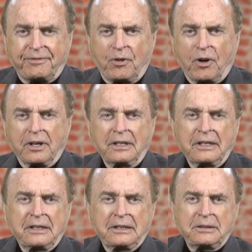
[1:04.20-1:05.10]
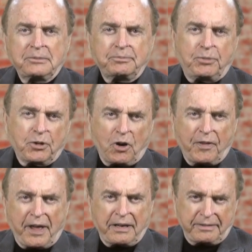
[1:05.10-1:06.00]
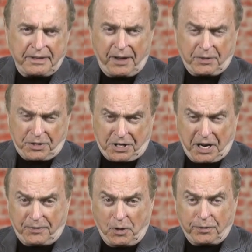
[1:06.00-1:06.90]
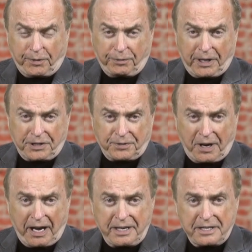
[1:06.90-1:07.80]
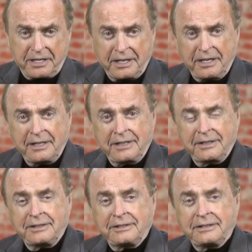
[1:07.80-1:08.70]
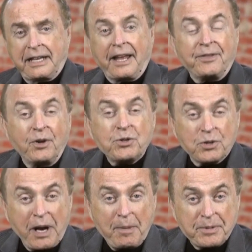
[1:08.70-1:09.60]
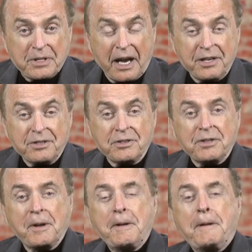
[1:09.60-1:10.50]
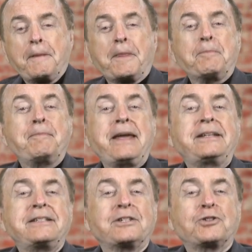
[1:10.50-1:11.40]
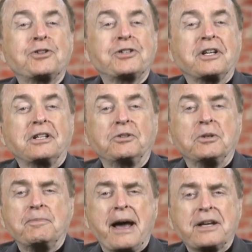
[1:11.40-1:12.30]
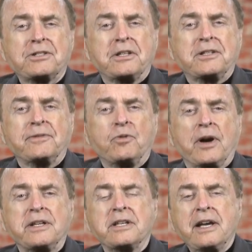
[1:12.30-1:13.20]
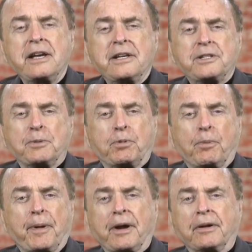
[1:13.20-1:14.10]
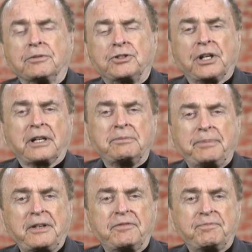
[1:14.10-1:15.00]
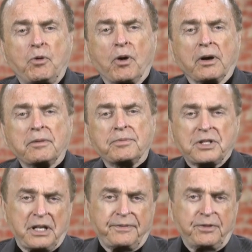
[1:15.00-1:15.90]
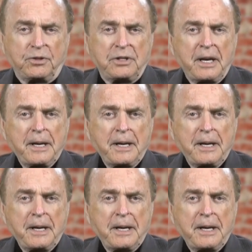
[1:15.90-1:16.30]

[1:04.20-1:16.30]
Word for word: for put all that other stuff over French fries. And those are appetizers. The main dishes include imaginative ways to prepare chicken, beef, pork, seafood.